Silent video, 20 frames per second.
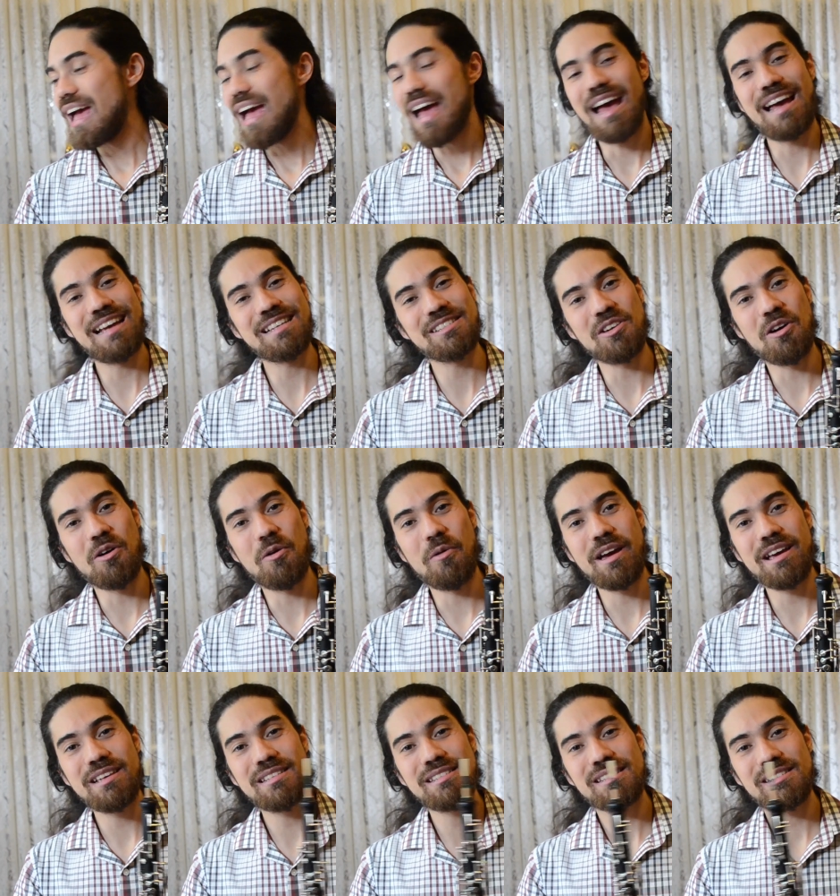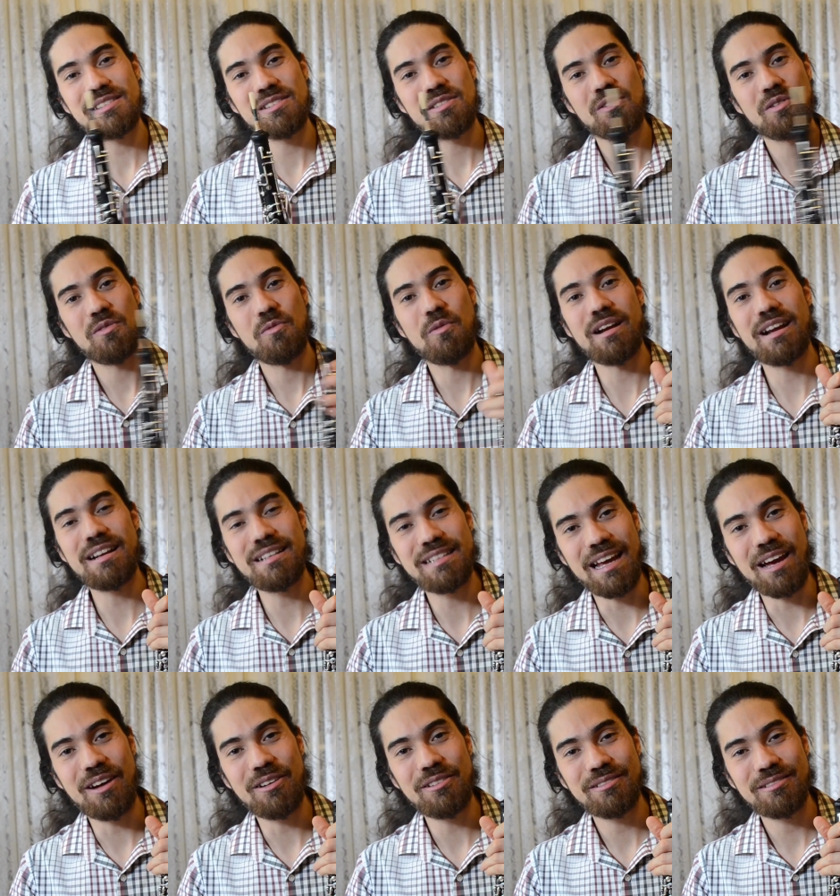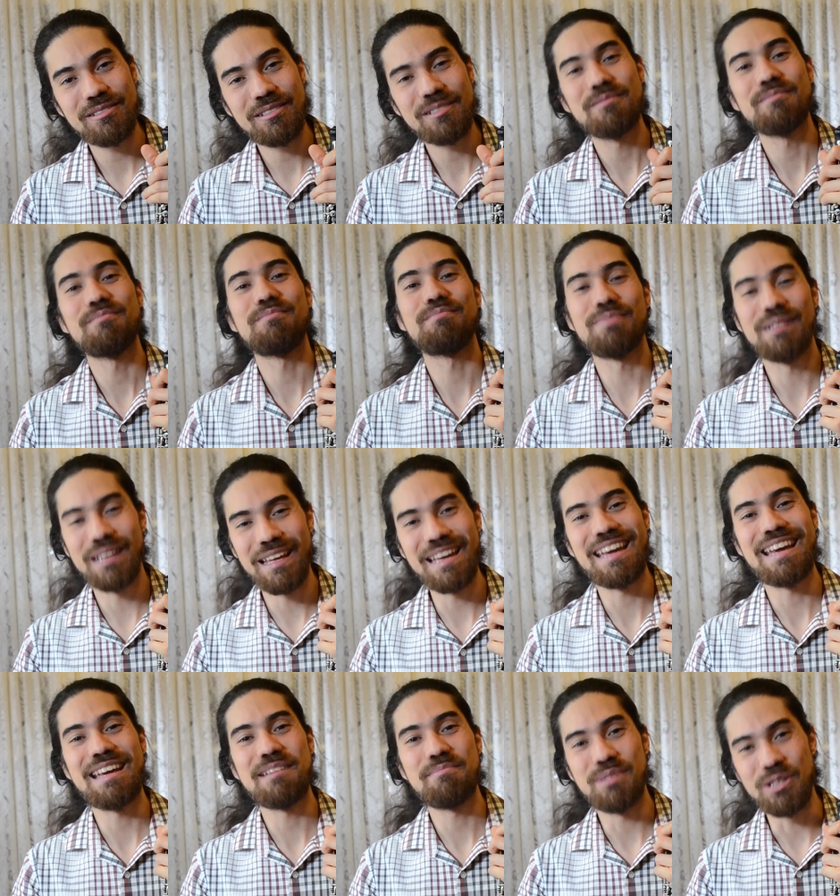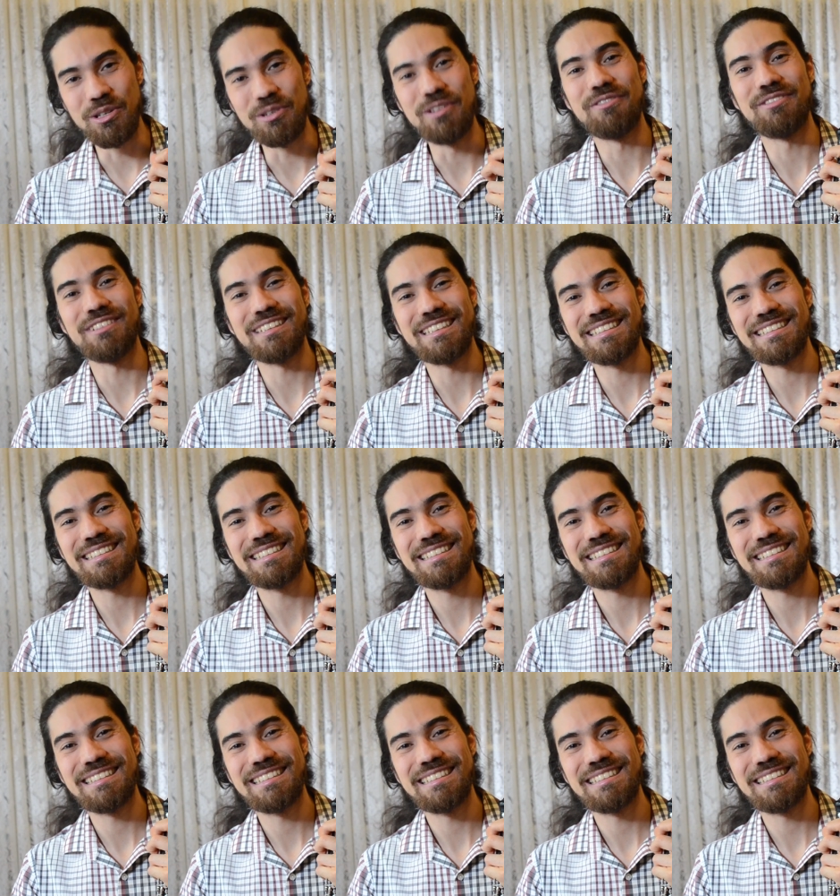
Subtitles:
As always, when in doubt, play beautifully.